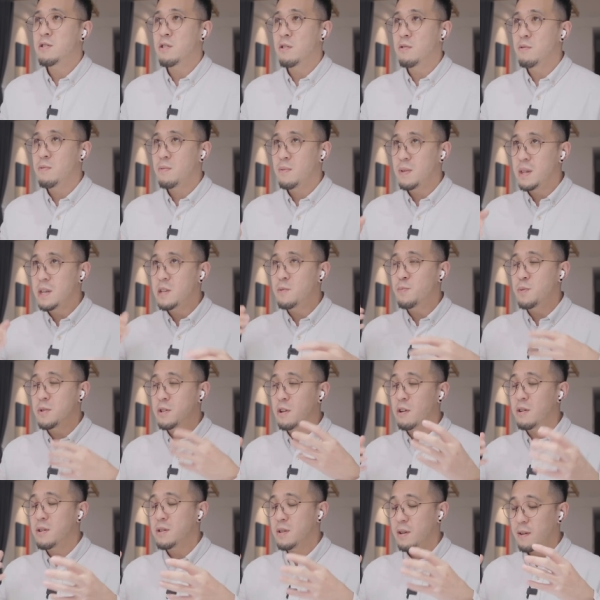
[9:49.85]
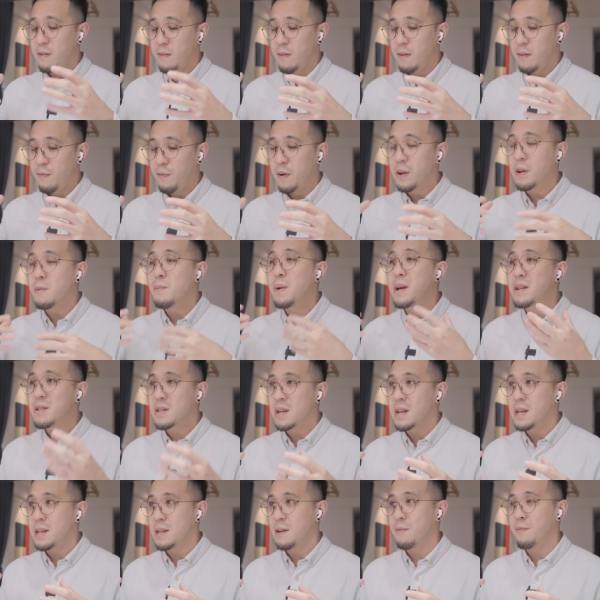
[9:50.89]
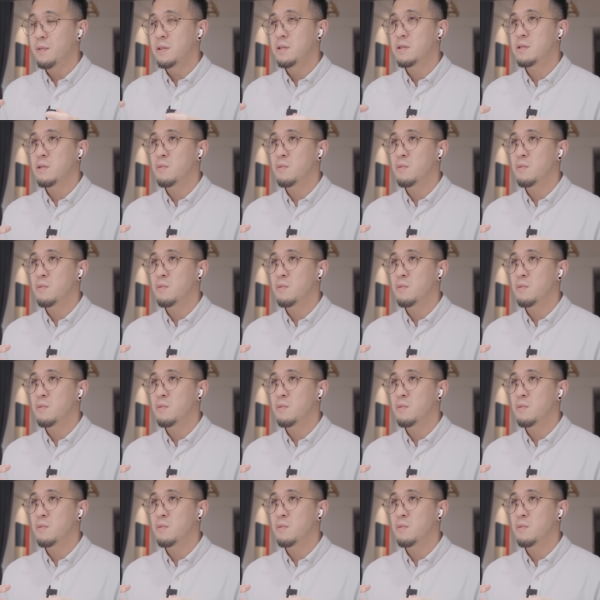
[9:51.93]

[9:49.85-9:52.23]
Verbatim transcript: So these personas are fundamentally different.